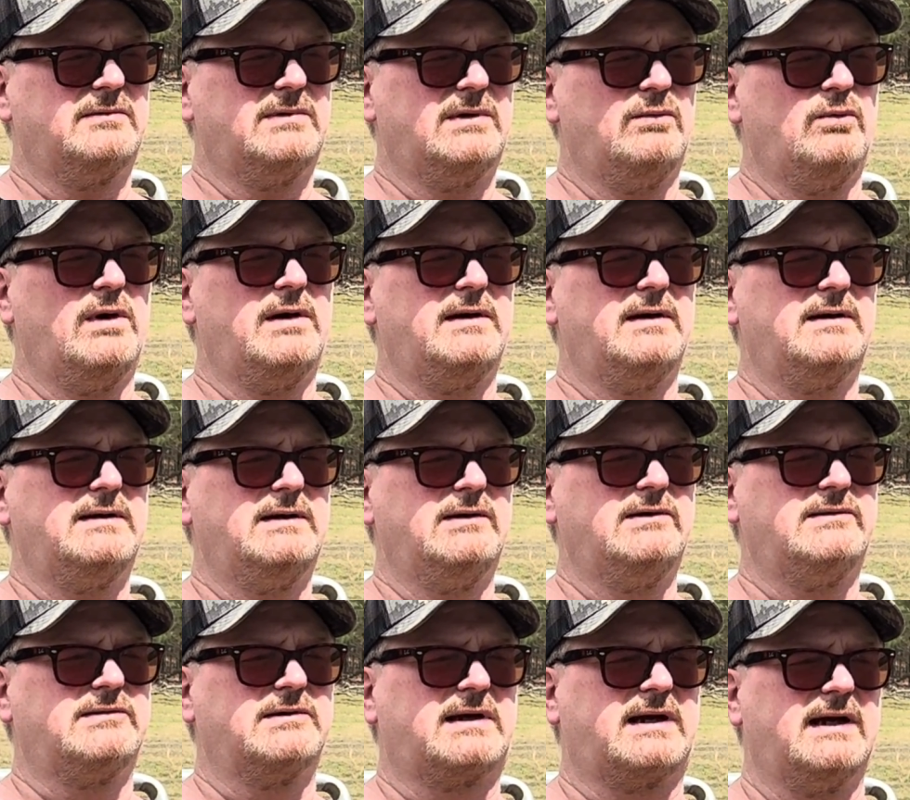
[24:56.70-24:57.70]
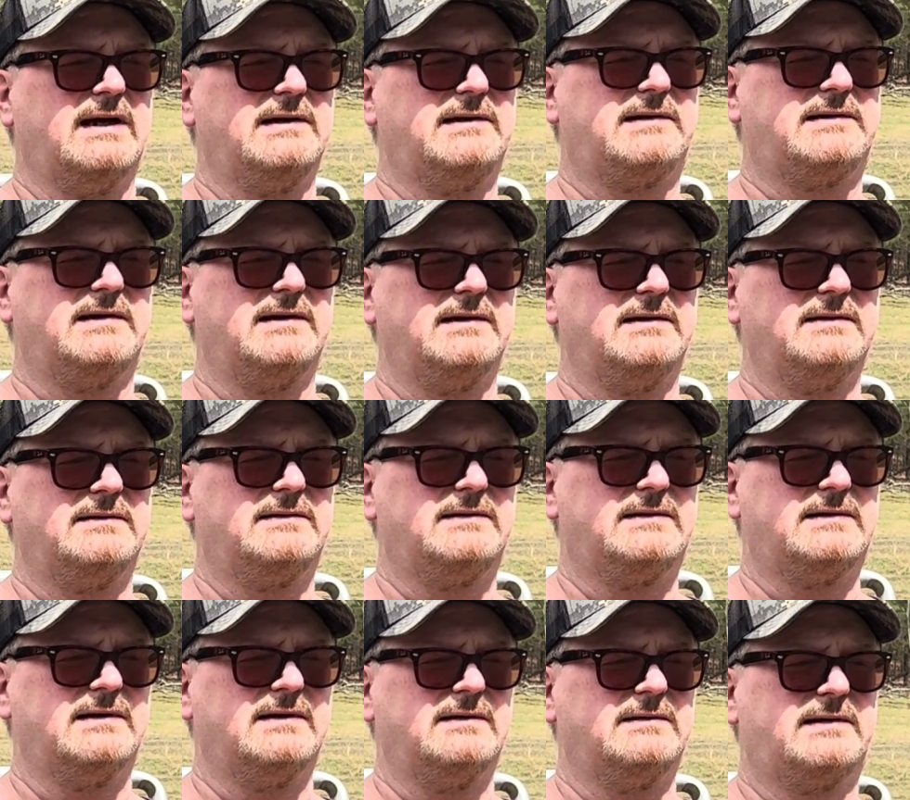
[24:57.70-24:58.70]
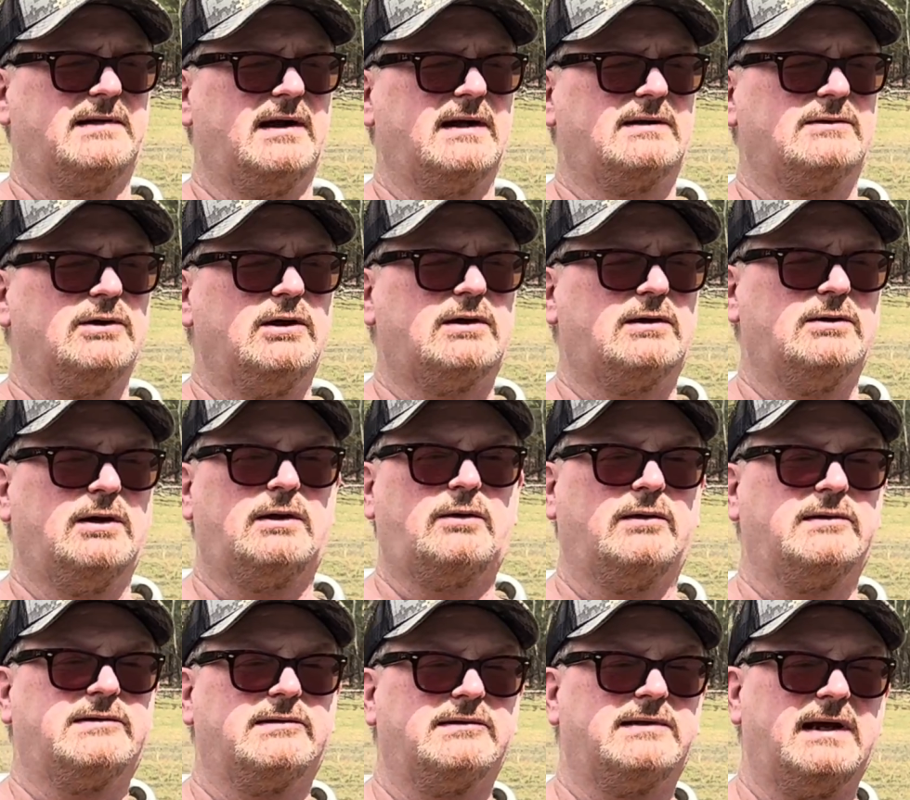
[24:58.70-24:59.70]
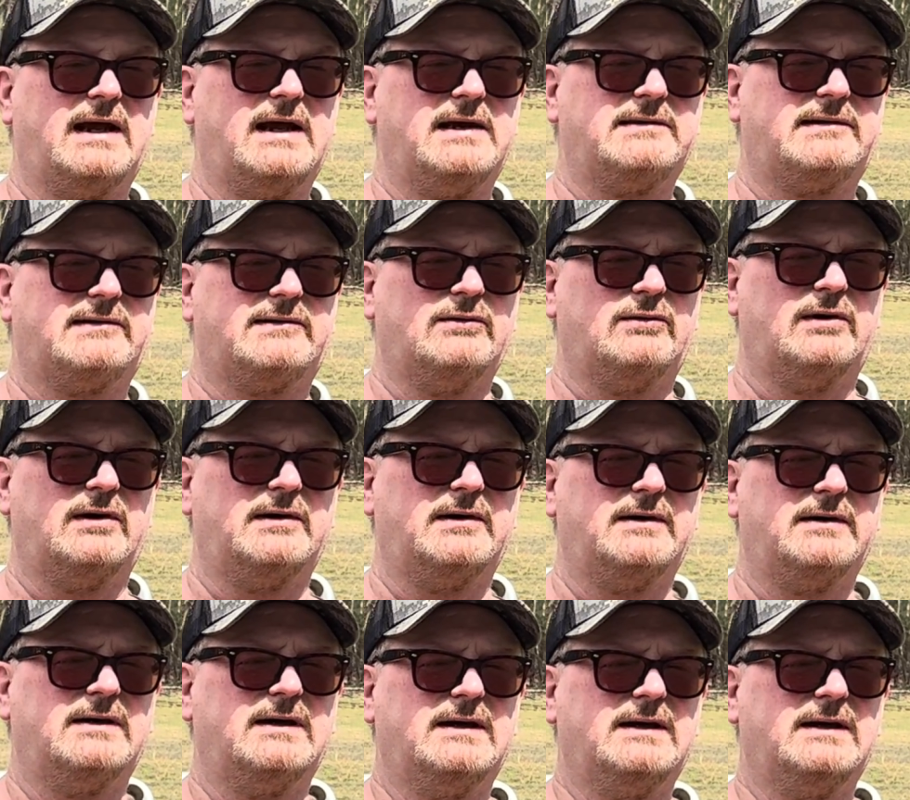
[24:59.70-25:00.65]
want to use your kids to it's like, look what your dad's doing, and